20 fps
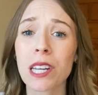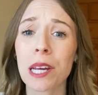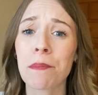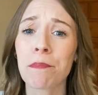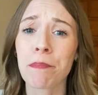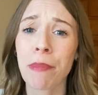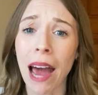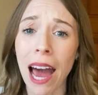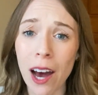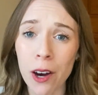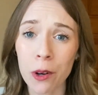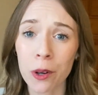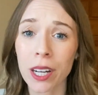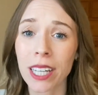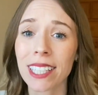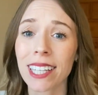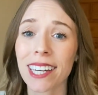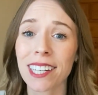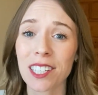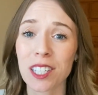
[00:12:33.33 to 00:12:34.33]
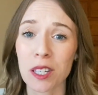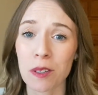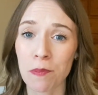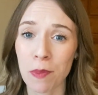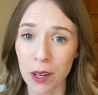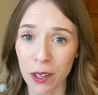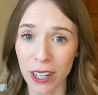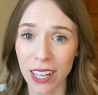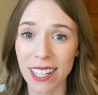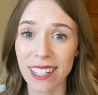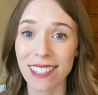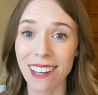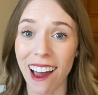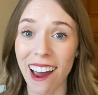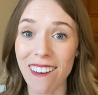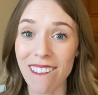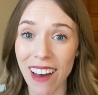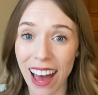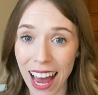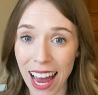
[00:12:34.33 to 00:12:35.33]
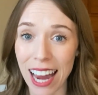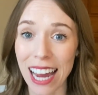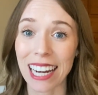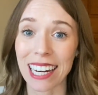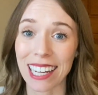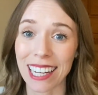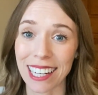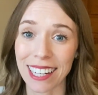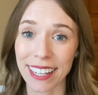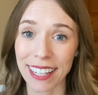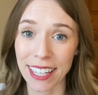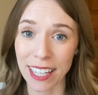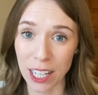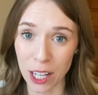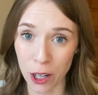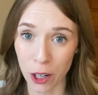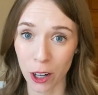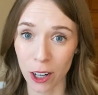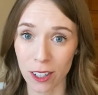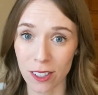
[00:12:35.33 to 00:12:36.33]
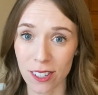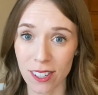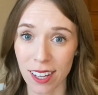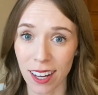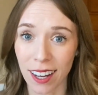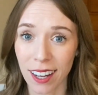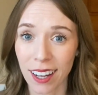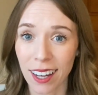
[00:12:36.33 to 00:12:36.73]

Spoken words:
empowering experience I've had in years.